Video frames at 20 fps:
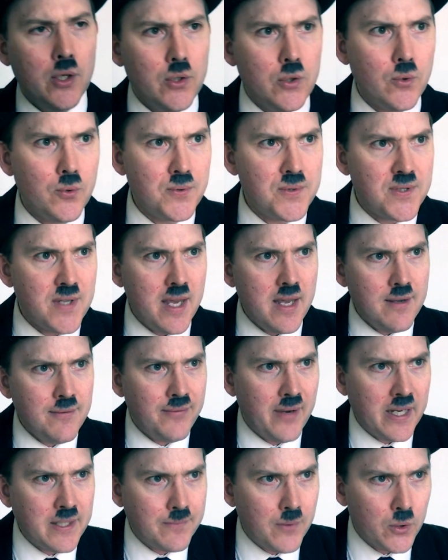you say
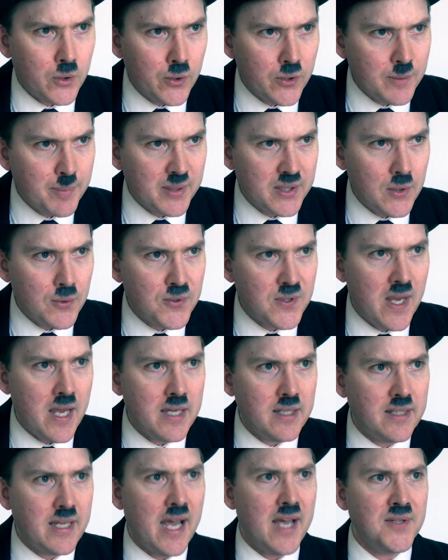fight for good, but you
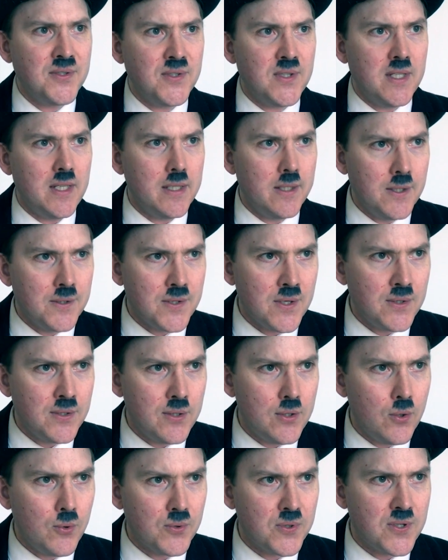say gas the
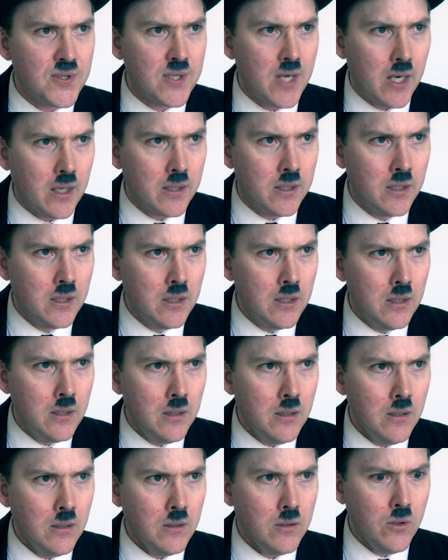innocent, you suck.
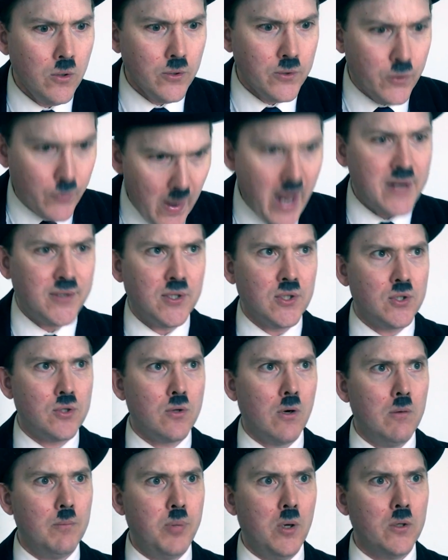Good gracious,
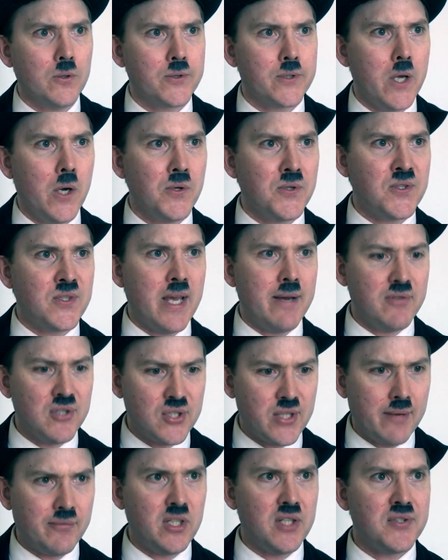John Horse Ghost
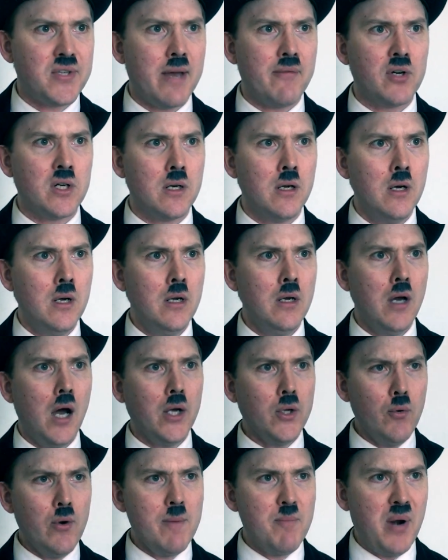777.
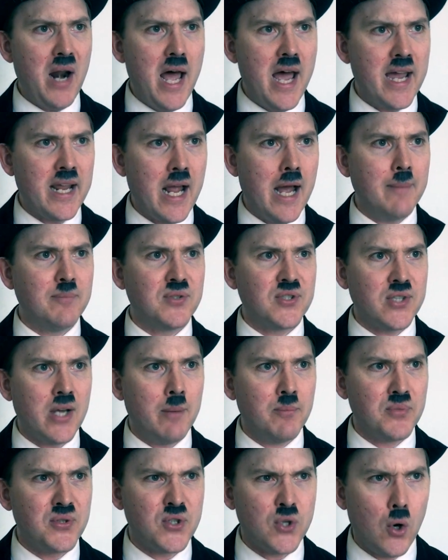Are you implying I'm
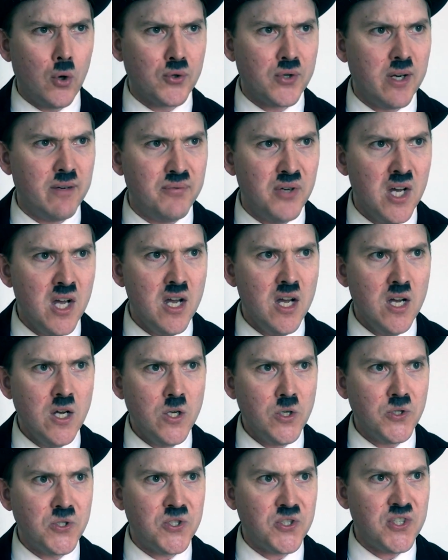some sort of
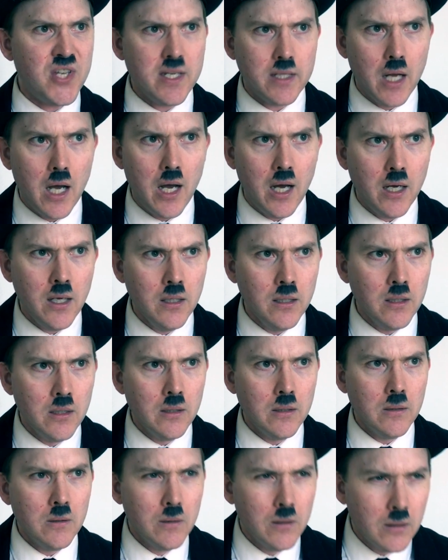sinner?
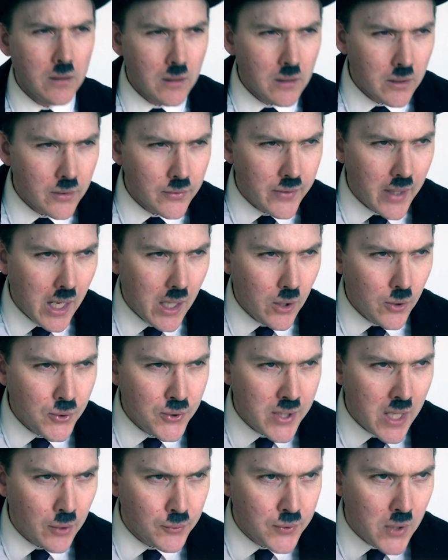Thou
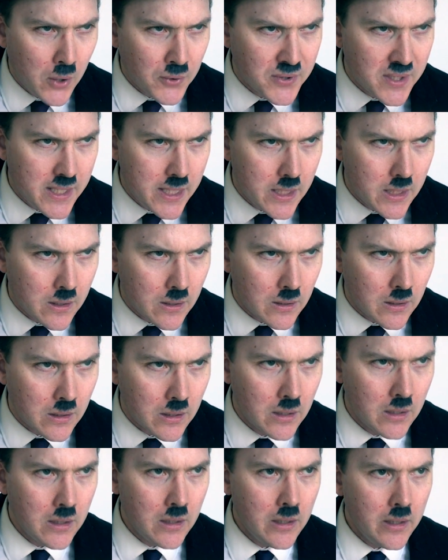shalt not kill.
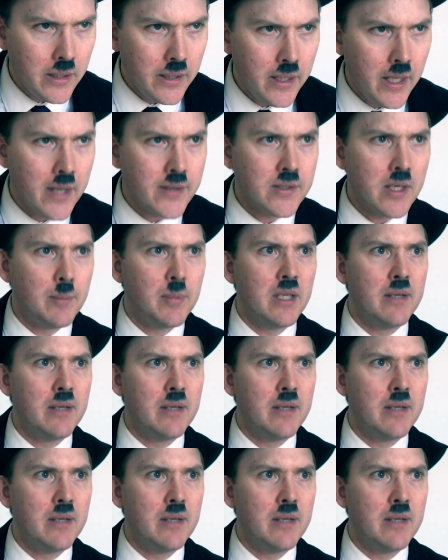Yes, I